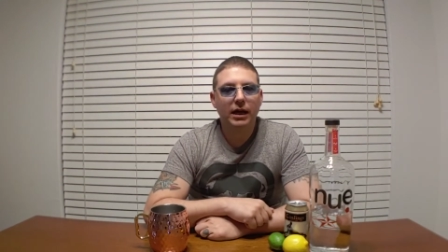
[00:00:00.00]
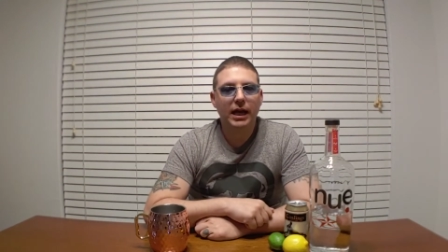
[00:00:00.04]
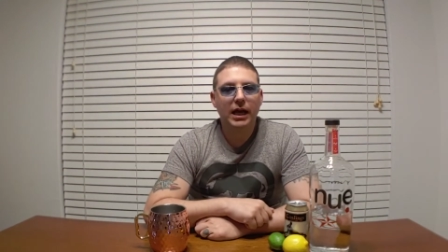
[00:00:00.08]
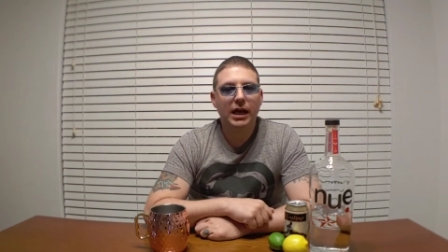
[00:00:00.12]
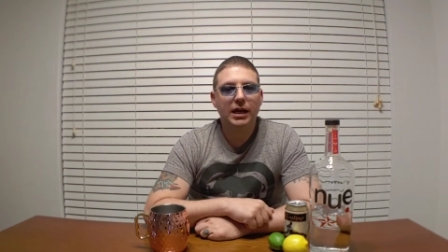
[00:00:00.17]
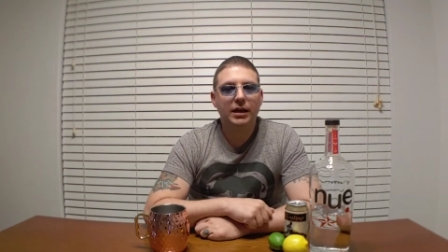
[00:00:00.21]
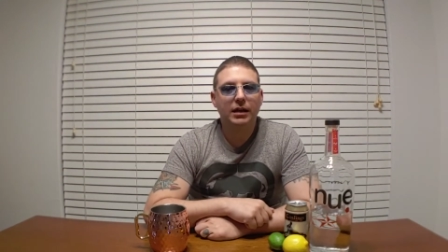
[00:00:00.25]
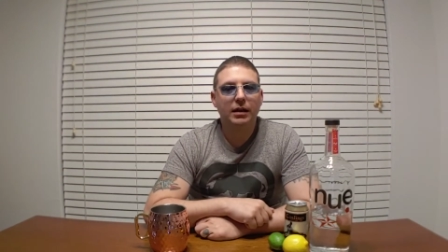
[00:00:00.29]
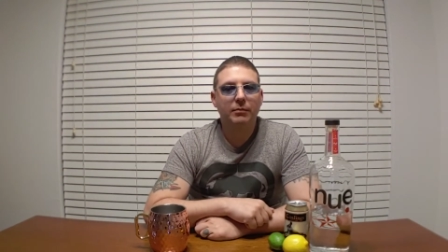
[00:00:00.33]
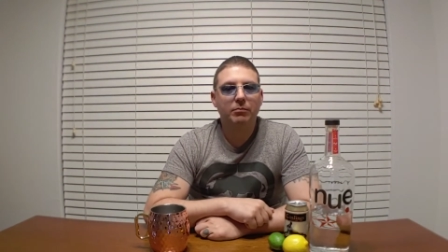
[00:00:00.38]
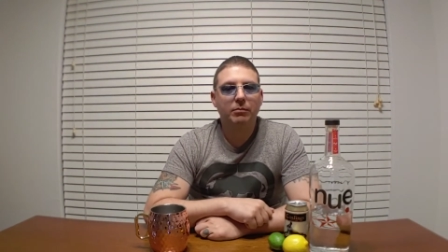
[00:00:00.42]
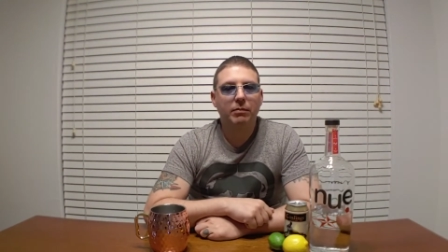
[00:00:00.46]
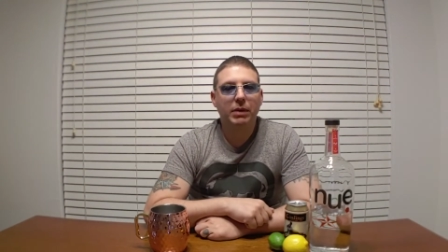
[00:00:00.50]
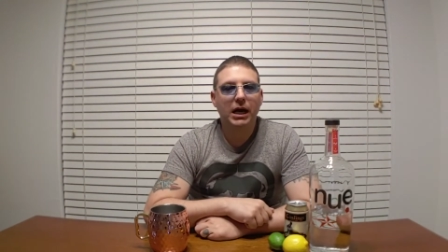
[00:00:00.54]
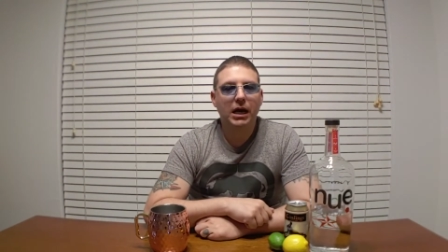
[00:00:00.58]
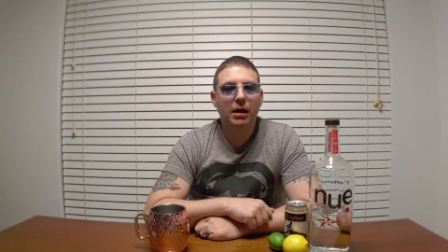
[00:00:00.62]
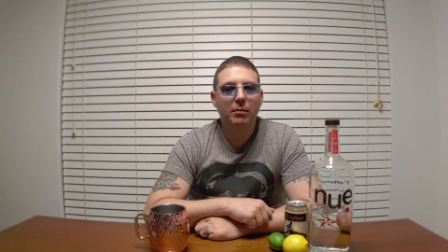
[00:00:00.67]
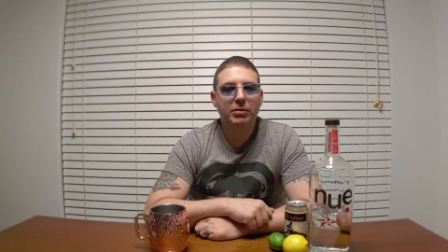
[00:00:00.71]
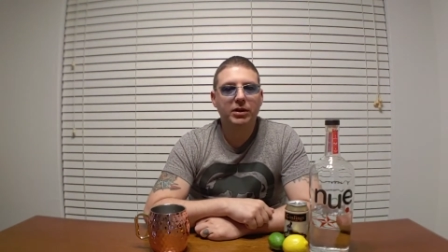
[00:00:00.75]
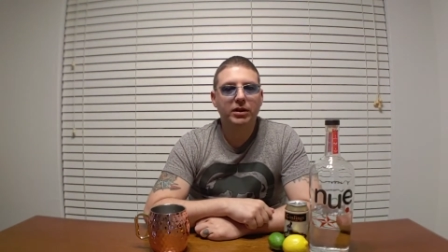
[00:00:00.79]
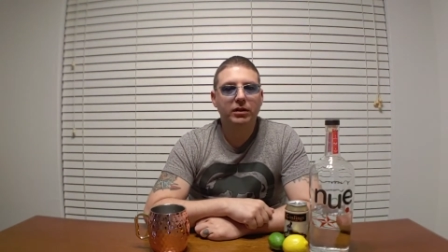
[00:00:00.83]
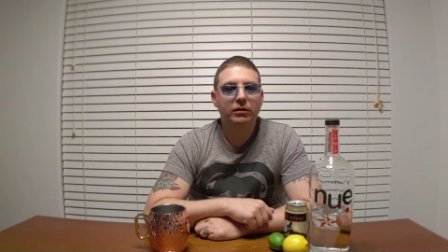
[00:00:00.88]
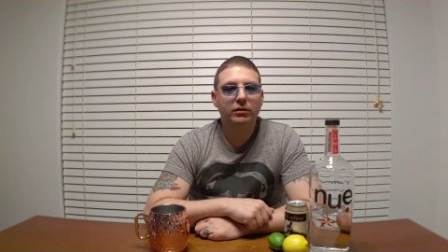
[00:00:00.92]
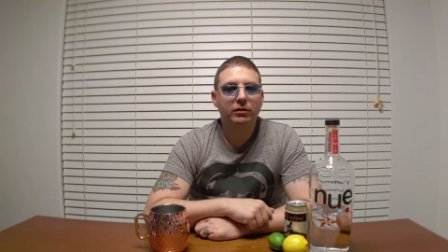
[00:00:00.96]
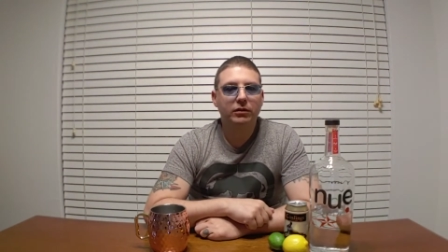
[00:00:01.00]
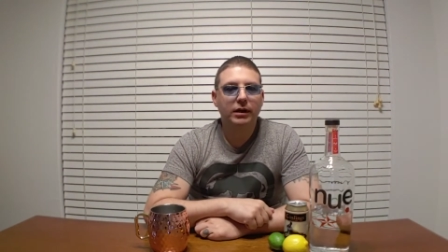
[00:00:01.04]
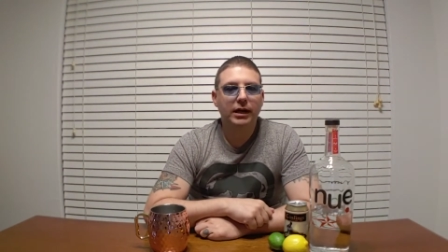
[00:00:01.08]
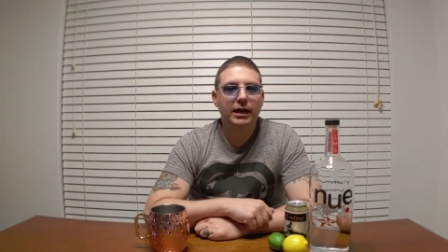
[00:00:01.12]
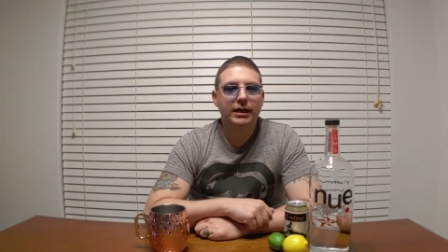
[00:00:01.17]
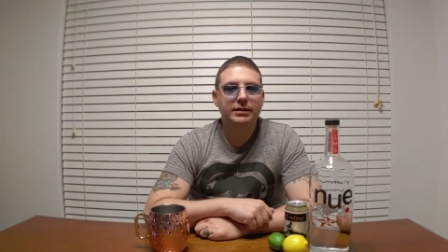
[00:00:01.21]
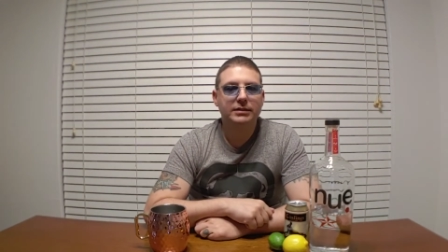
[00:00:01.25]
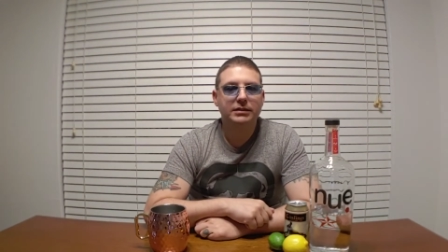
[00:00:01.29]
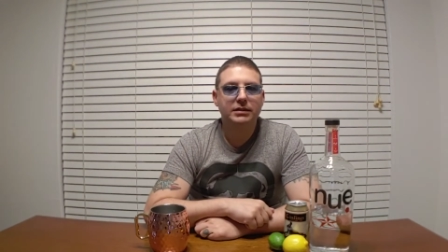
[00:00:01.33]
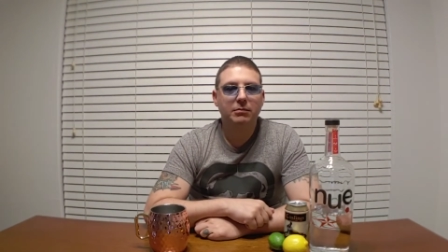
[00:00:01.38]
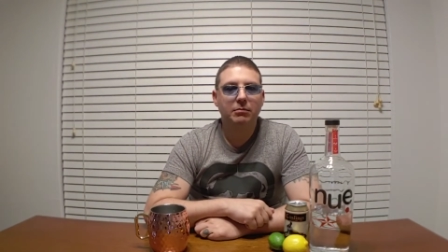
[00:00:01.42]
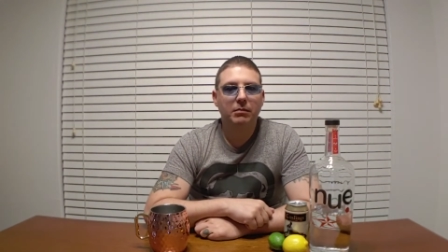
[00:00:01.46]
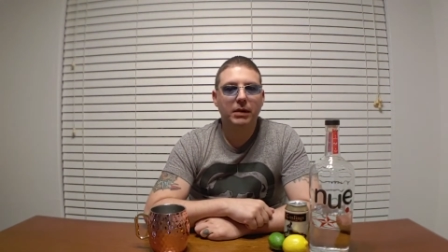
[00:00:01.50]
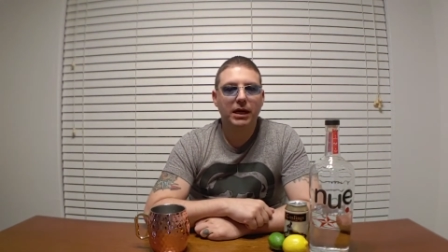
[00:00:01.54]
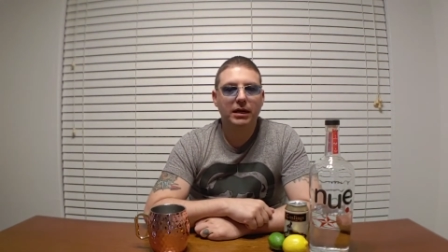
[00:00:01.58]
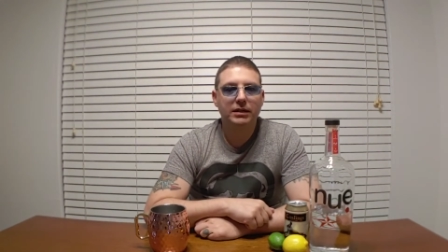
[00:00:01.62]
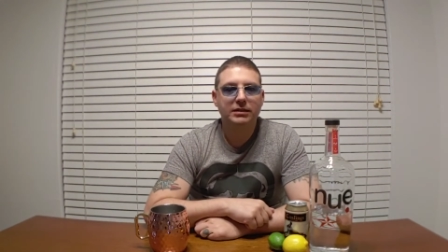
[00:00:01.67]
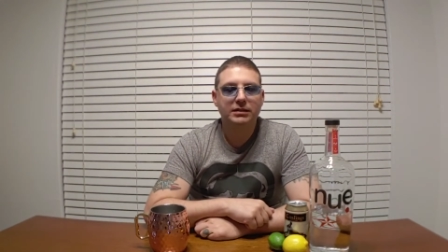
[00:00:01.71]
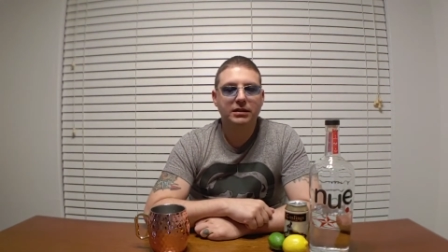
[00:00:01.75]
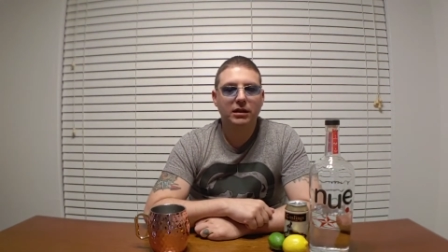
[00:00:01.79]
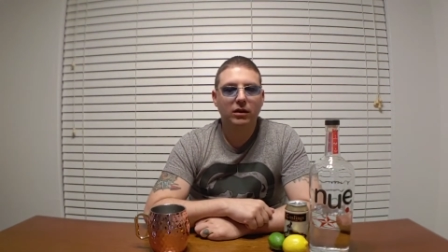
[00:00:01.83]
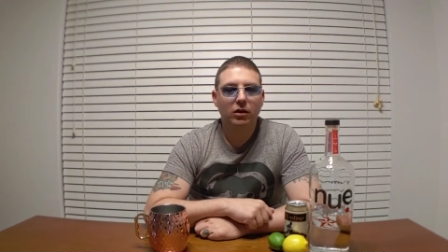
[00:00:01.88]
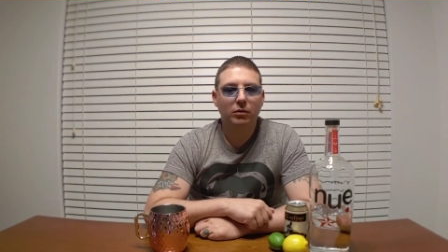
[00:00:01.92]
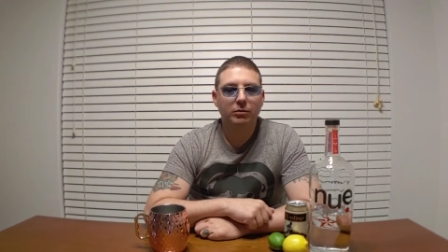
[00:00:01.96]
and popularize the
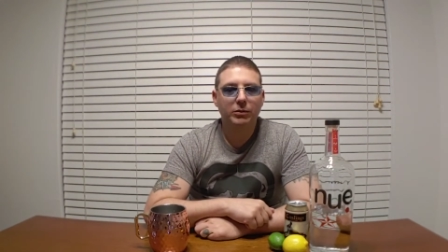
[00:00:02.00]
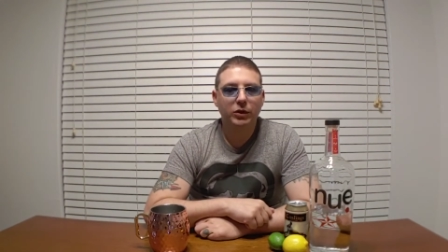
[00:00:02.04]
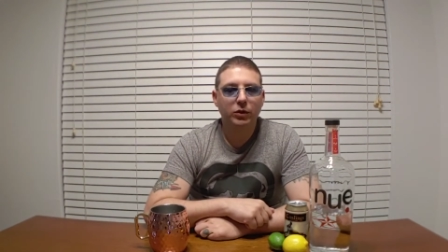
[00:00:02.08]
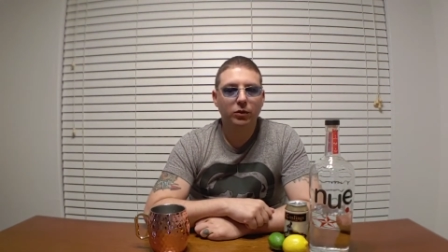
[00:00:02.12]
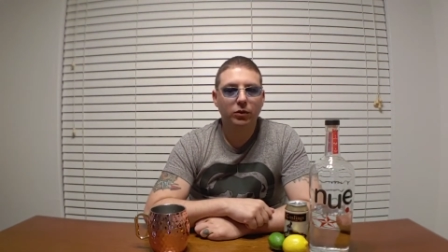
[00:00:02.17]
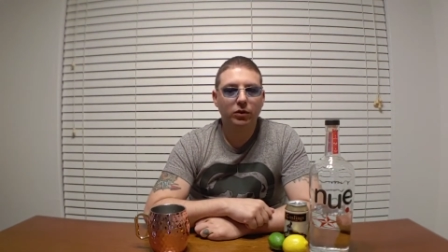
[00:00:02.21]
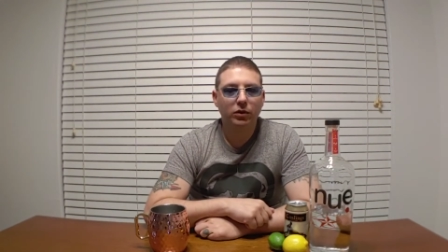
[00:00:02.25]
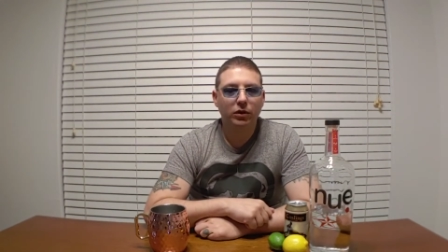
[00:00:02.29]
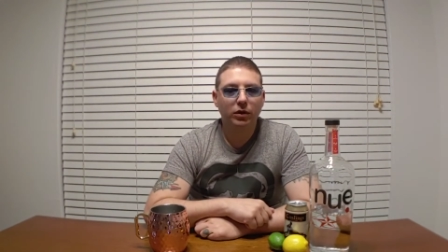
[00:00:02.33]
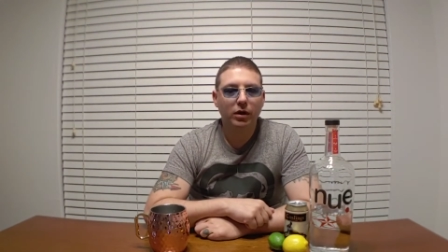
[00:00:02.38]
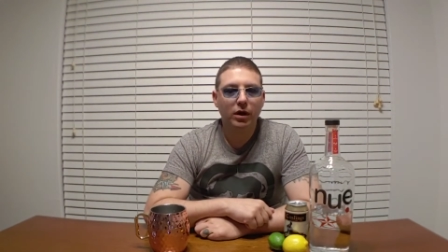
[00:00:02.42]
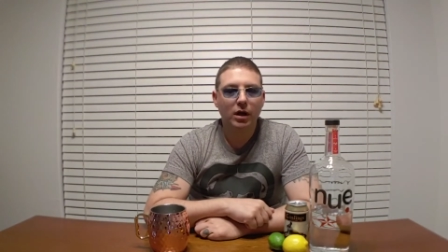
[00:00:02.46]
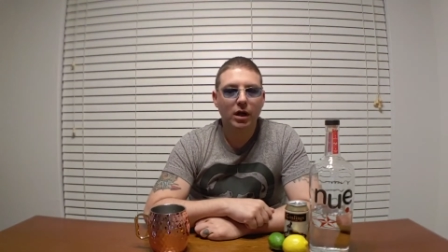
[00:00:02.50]
Moscow Mule.